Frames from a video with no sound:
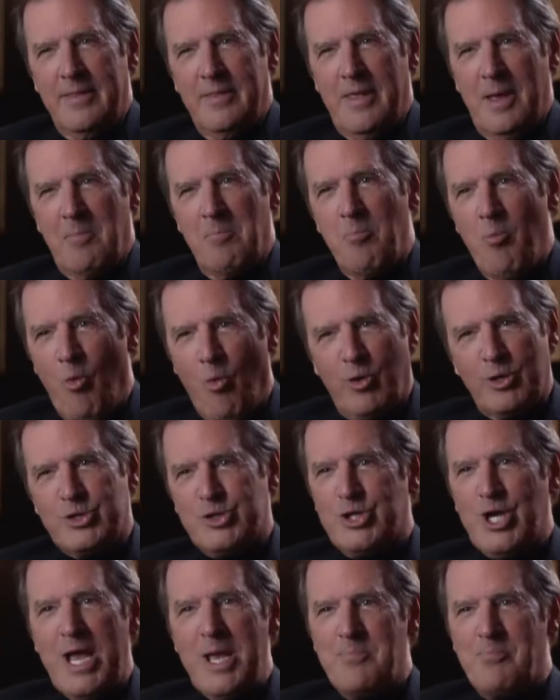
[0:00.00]
that more
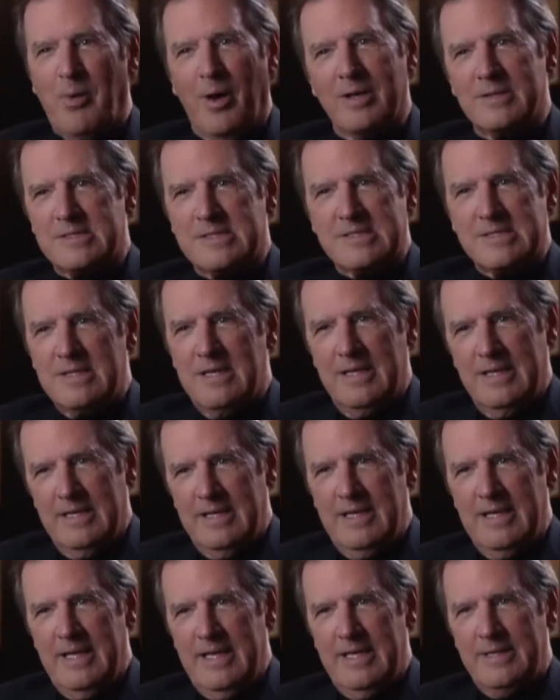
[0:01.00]
shape us
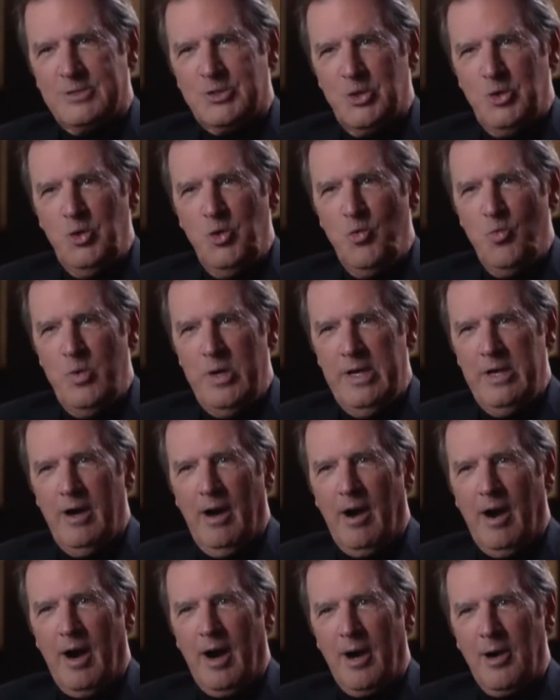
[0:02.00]
into who we
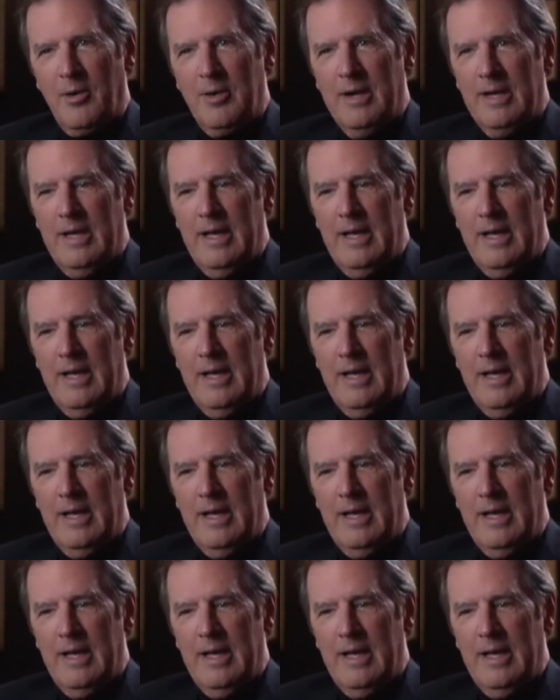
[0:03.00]
are.